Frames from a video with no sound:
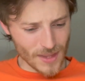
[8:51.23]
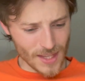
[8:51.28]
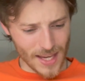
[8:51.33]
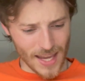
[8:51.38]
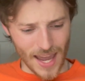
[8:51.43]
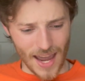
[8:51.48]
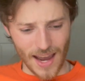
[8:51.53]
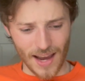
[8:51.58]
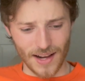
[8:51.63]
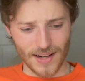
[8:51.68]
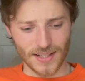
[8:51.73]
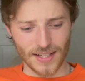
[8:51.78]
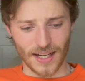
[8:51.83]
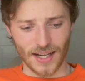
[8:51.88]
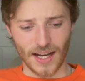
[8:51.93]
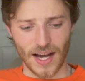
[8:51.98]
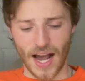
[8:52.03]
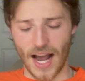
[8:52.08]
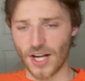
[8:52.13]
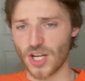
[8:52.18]
And
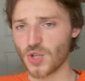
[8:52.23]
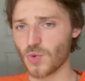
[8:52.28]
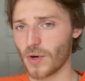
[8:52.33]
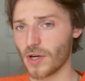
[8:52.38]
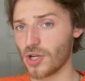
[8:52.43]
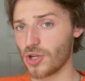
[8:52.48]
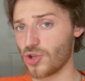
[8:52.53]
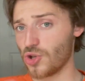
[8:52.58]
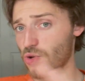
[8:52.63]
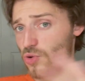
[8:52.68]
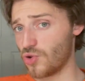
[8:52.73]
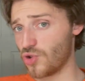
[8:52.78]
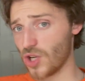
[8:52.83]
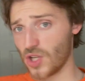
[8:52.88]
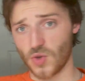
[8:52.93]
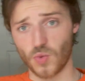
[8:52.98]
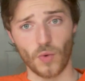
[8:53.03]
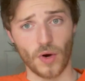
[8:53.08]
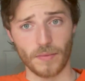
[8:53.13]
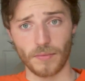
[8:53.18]
I just wanted to choose
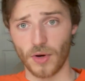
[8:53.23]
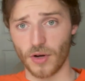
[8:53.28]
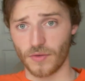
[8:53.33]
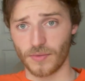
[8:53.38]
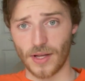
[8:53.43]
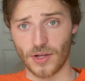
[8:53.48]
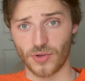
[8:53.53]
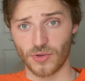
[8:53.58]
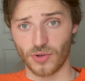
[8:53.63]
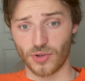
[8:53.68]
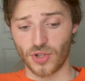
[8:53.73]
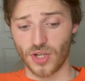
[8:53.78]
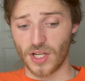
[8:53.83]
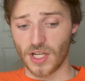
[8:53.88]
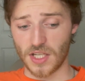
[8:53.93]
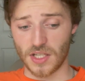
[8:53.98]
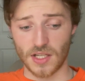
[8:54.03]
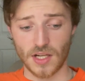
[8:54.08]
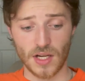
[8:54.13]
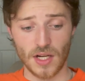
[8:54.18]
just one book from that trilogy,
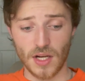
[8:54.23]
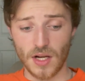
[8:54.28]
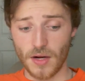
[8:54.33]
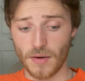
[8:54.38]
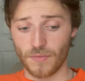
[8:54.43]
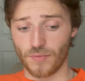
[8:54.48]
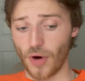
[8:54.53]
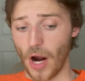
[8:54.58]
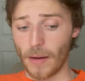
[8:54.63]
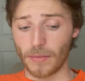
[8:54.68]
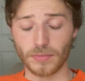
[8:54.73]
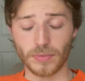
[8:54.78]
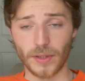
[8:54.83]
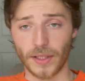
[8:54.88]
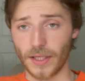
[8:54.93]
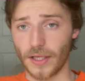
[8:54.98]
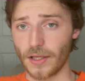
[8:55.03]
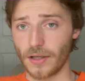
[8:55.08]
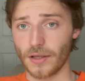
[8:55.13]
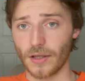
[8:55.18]
because
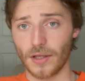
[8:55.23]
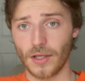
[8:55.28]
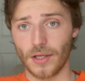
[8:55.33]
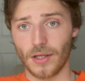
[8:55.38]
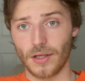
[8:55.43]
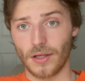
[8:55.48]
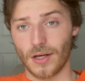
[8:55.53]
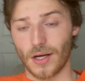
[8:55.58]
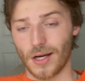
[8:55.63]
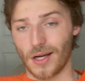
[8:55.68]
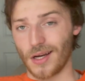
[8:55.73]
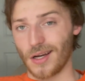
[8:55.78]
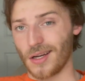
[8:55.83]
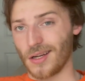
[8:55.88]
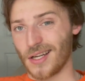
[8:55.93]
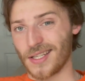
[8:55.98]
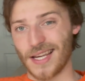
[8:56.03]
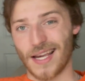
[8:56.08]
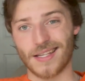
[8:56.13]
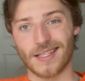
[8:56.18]
probably
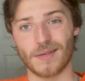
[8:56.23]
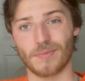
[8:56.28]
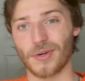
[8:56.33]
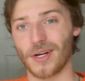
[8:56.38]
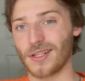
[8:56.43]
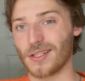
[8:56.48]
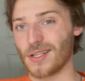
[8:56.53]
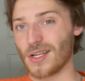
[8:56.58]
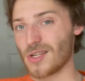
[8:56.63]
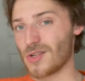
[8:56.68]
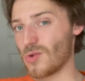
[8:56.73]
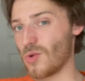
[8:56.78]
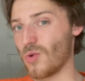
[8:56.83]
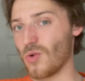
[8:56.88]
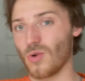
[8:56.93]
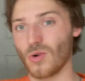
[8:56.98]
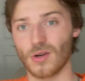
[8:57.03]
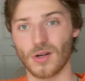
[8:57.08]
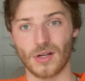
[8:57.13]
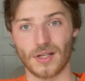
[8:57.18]
Assassin's Apprentice
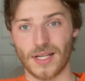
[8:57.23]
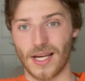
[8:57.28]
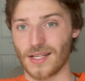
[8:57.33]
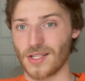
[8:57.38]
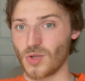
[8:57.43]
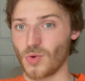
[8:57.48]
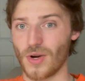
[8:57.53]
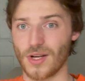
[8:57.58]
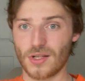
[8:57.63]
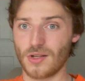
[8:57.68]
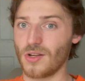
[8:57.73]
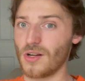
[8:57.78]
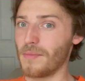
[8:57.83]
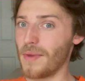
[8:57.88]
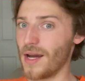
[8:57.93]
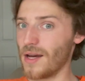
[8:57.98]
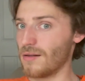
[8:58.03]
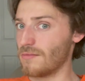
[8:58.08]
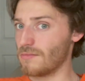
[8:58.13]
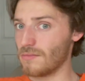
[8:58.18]
or Assassin's Quest could have
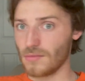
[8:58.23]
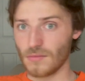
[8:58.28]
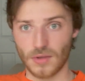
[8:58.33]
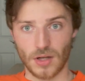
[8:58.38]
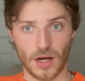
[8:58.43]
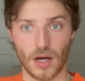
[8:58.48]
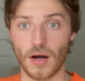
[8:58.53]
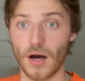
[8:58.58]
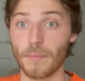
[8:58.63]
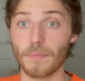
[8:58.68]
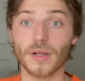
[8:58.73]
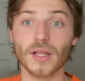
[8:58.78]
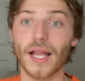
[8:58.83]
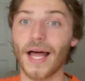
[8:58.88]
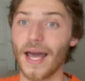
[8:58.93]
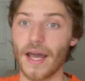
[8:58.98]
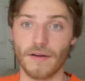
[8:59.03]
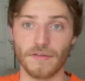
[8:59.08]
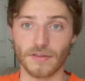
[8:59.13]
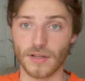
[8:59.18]
made a
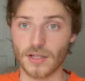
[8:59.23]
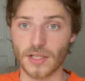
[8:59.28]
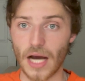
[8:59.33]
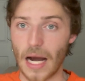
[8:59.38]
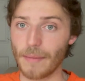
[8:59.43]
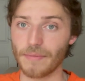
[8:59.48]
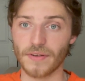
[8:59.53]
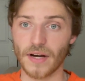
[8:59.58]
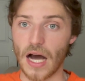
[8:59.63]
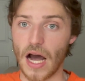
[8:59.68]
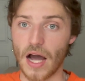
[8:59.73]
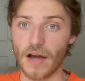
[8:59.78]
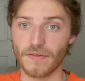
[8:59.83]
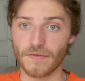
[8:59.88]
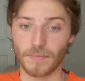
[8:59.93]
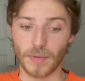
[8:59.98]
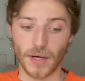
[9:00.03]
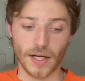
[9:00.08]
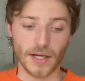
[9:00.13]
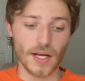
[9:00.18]
play for the top
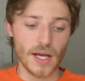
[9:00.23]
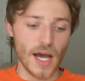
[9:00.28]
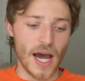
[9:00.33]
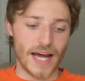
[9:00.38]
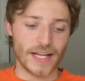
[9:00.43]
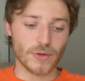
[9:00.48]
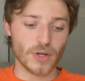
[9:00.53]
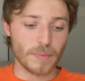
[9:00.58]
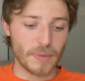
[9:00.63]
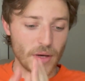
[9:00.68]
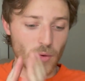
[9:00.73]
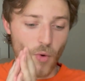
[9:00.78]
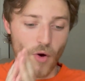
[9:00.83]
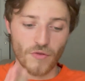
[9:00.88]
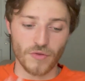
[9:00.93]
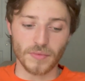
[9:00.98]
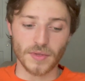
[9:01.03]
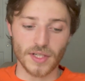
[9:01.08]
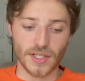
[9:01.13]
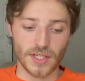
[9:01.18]
5. But I just want to pick one
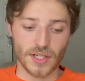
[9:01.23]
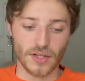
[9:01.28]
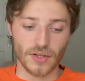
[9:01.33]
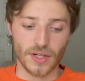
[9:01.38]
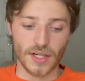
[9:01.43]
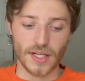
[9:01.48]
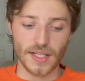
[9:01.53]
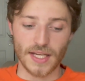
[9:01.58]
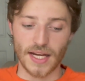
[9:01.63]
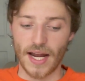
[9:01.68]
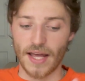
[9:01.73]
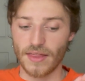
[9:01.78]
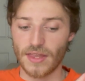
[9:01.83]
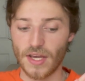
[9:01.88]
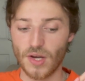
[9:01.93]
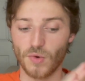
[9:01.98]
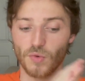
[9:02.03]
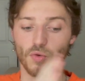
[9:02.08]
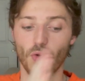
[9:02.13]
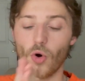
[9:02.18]
from the series, and I
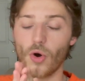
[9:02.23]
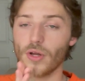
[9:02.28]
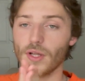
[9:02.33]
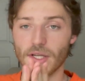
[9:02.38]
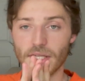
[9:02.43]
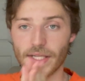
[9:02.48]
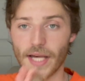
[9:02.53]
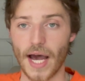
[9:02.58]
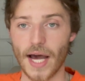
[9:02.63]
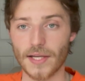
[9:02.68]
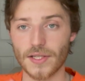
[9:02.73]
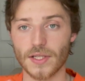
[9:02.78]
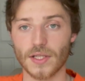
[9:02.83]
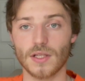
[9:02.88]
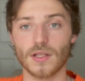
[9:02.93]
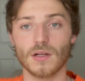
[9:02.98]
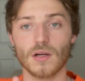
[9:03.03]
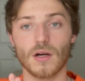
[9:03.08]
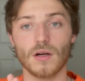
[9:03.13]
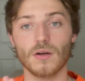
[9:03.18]
think Royal
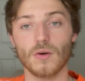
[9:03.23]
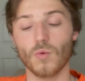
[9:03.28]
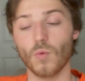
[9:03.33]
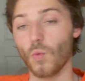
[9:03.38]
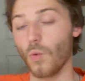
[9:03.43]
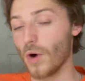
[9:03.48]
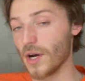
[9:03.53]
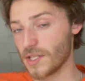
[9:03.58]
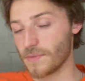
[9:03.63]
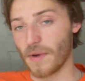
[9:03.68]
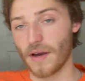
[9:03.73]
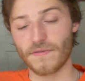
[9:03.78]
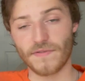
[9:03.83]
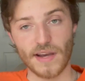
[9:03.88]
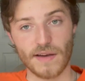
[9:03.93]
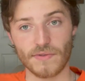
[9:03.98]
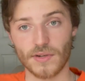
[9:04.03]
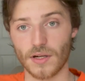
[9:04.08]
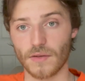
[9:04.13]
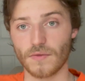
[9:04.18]
Assassin was my
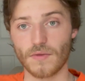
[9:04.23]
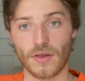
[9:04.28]
favorite of the